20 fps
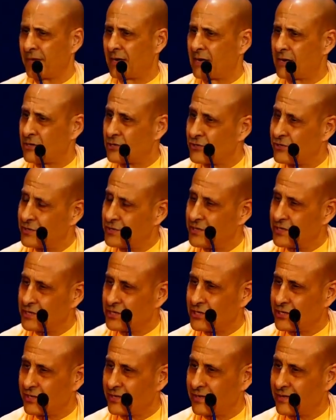In our
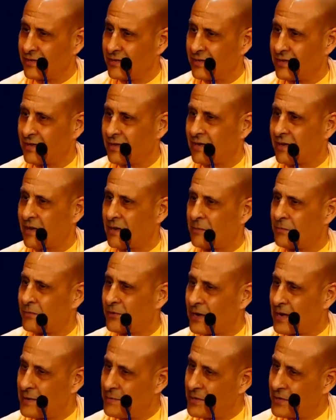tradition, our
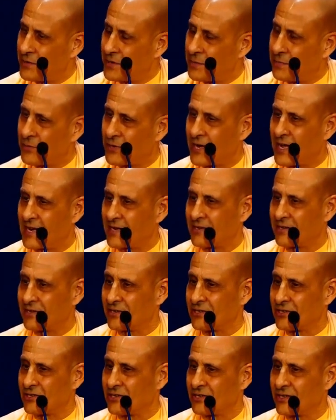primary
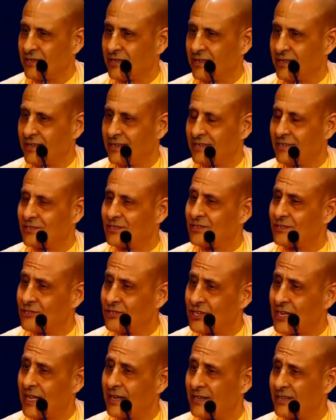practice is
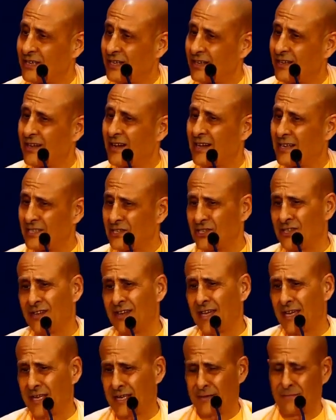in chanting God's
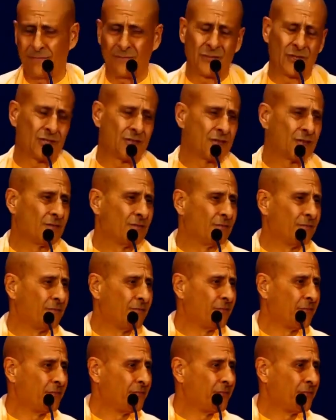names.